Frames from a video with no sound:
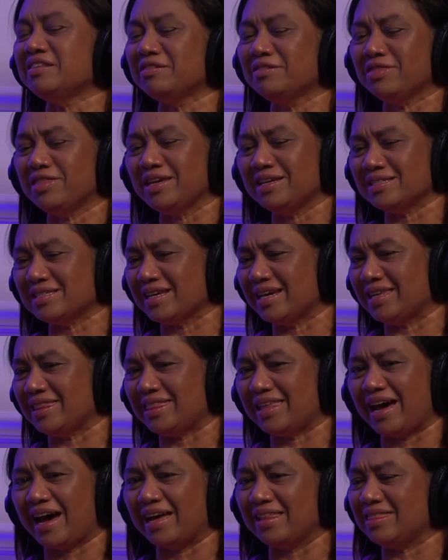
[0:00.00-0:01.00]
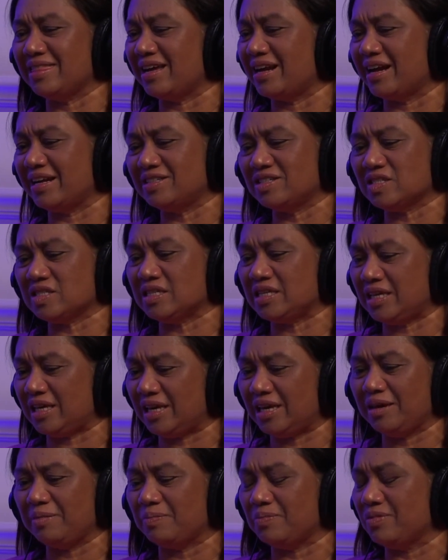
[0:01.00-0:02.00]
little things like that I just
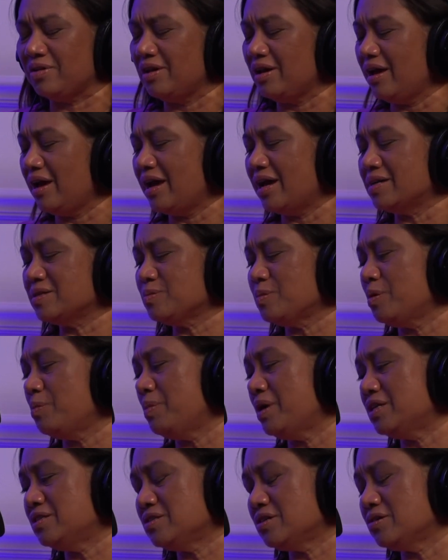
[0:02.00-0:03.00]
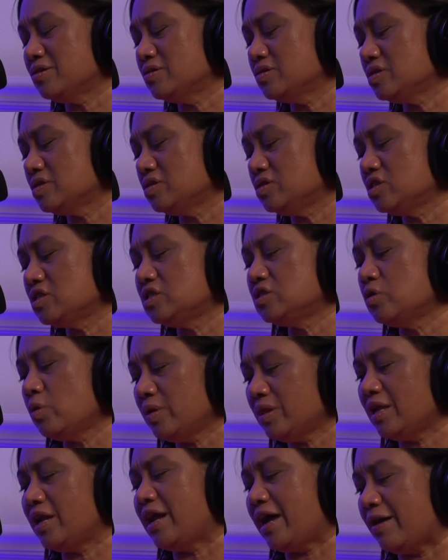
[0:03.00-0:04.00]
keep as mementos. Just
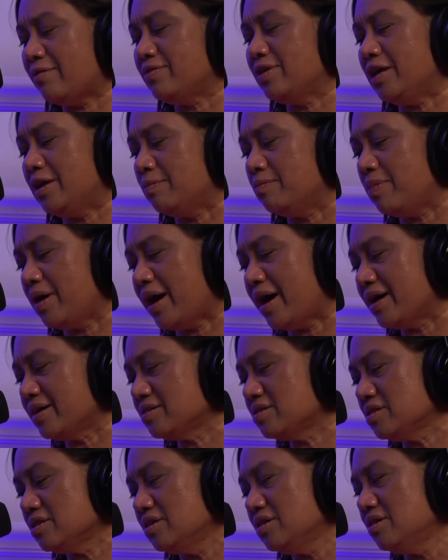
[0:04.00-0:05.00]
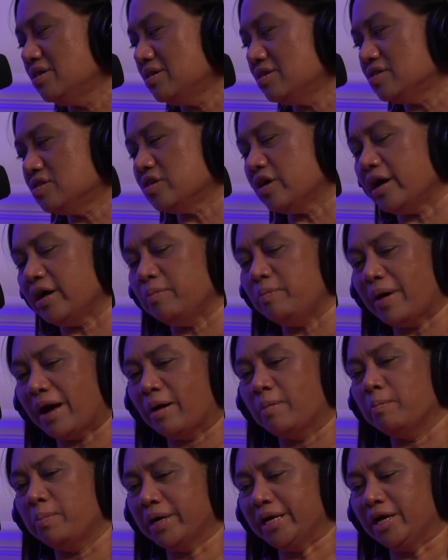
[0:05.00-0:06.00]
knowing that I have an impact. Sorry
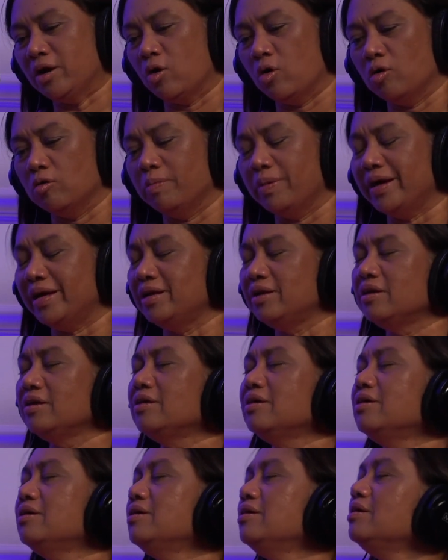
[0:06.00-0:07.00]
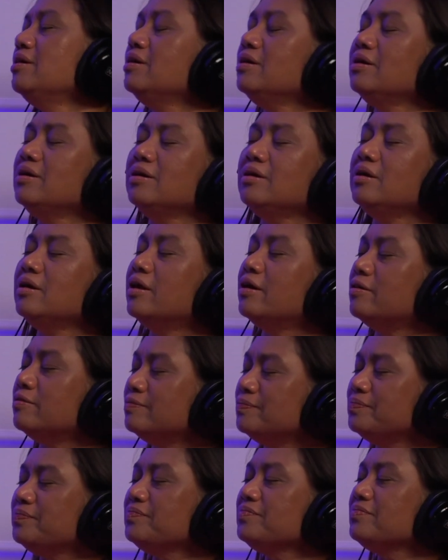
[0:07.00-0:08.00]
about bunny hole, but you know,